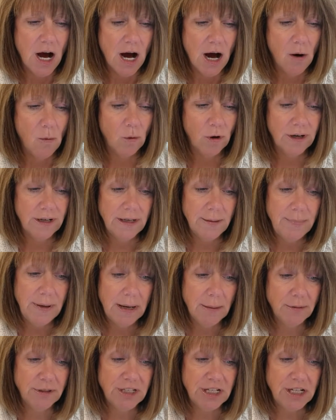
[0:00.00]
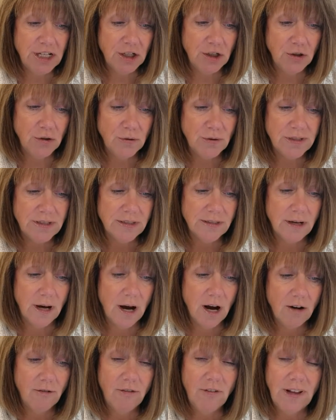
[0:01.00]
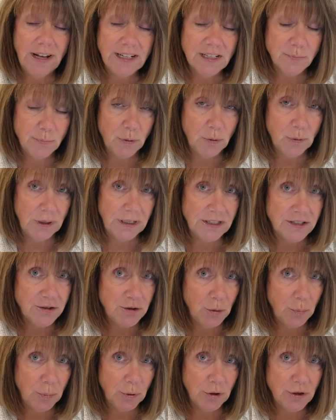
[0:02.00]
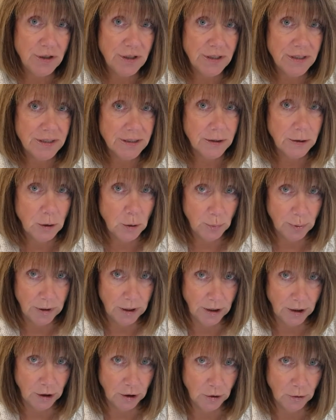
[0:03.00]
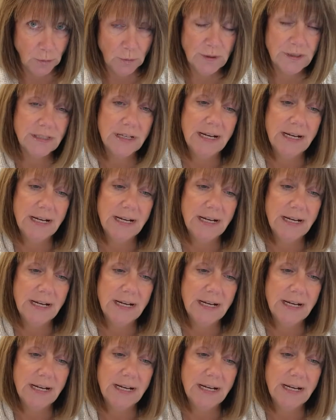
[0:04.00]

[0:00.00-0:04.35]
We're going to be able to use our Flex Points to purchase coupon codes.